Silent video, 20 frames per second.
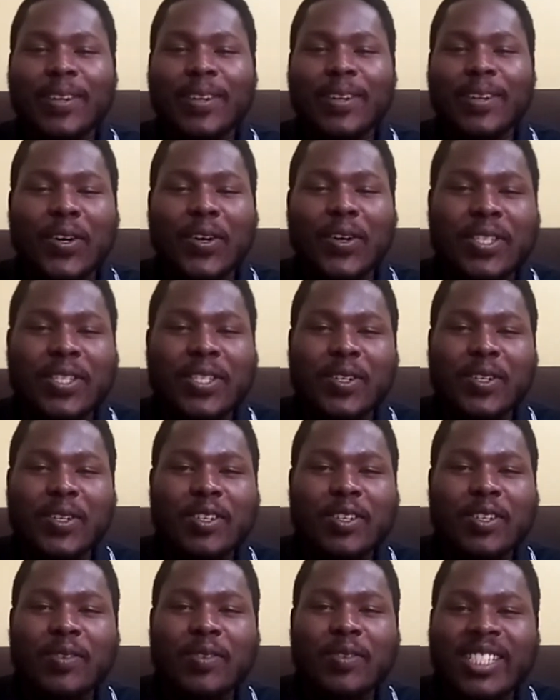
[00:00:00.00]
cause
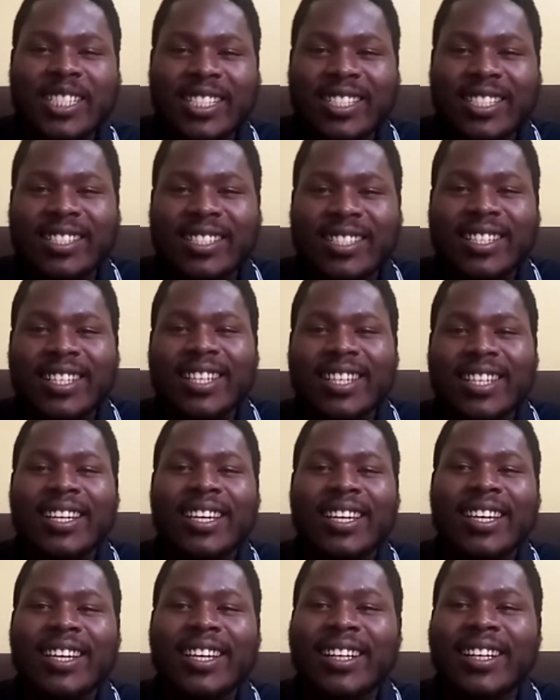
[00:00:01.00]
controversies here,
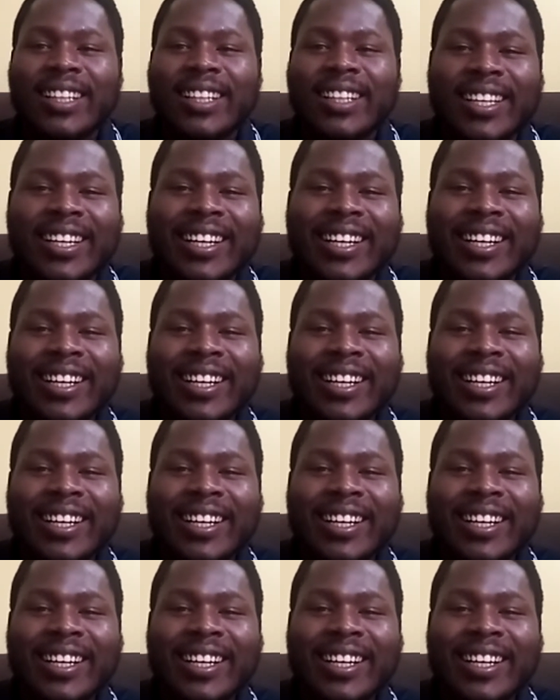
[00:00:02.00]
and there.